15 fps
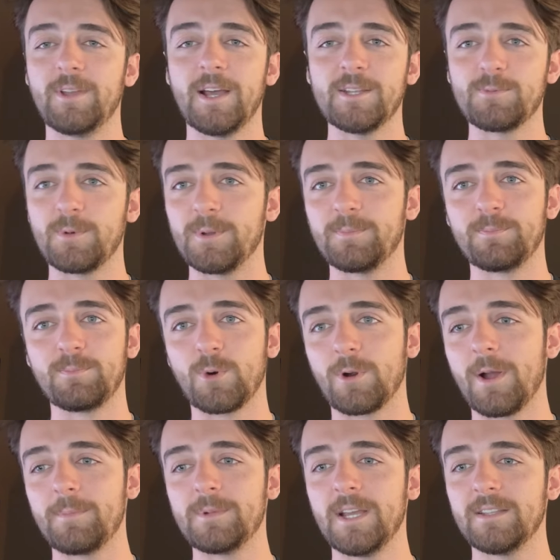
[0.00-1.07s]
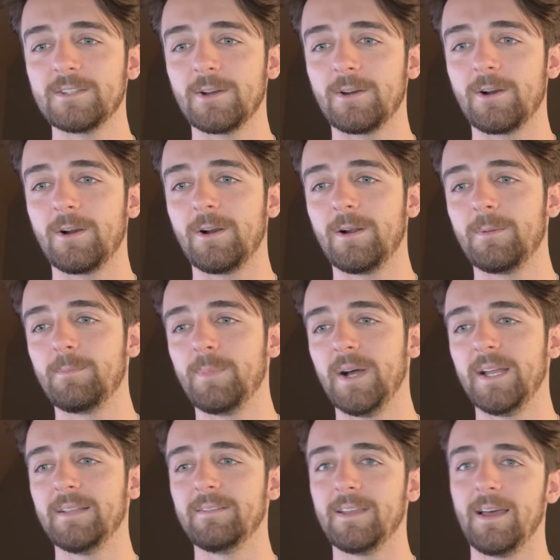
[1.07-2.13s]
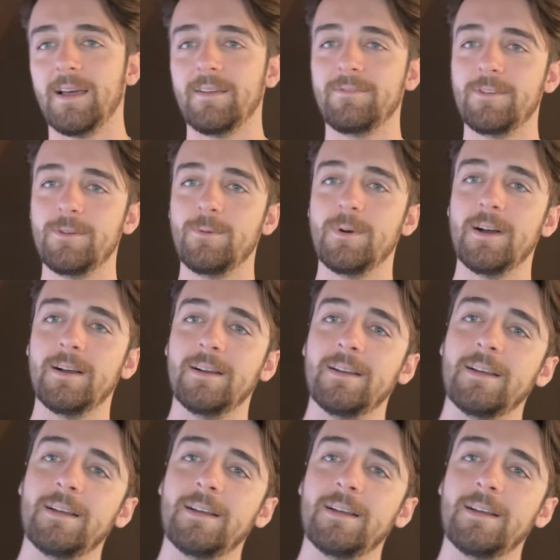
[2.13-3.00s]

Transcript: you guys want more updates on her. But yeah, if you